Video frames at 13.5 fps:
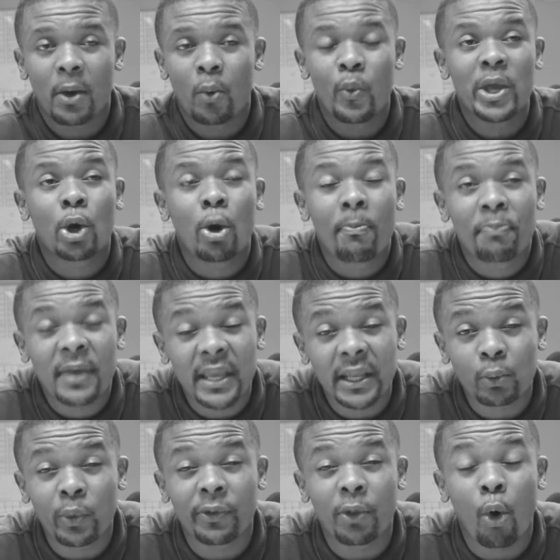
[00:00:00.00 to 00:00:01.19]
we
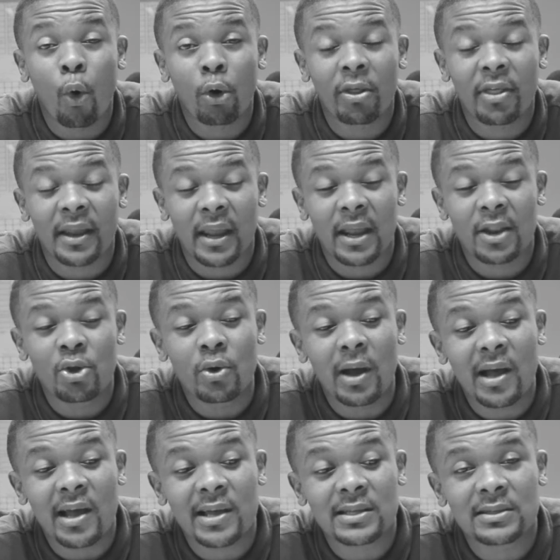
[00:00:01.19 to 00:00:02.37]
compete with all of that, and you
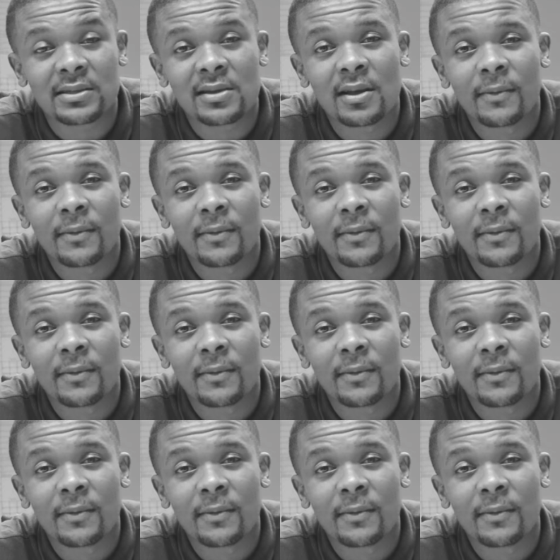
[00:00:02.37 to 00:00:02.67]
guys